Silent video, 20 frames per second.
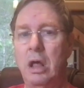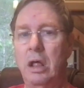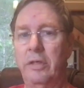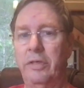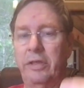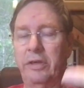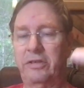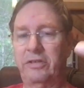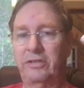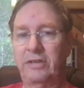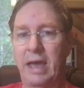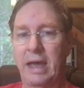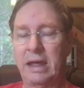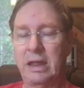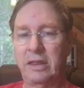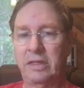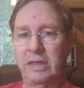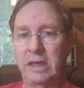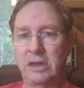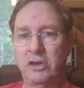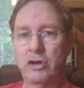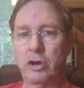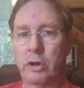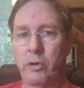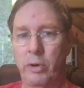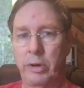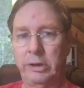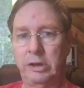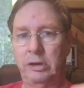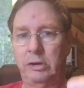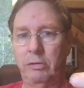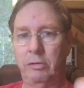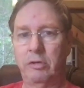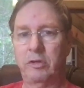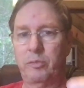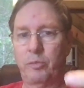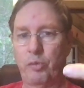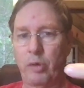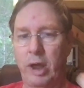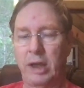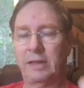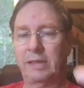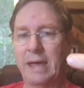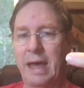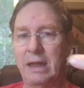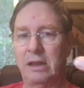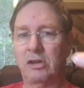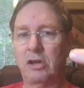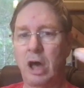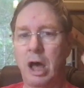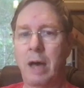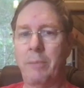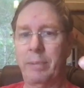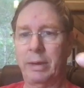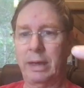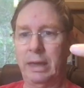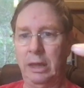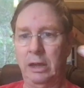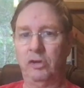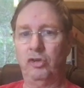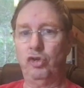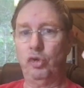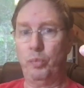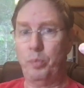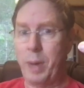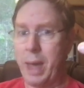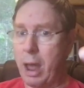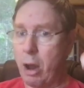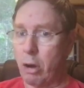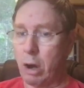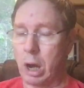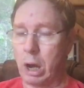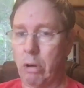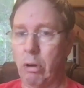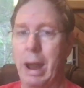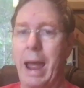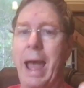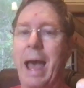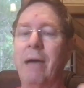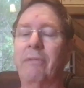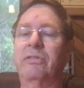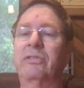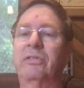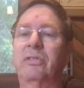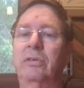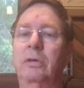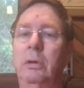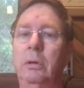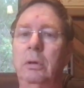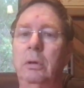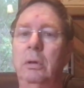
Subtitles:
The second thing you're going to do is break that topic into paragraphs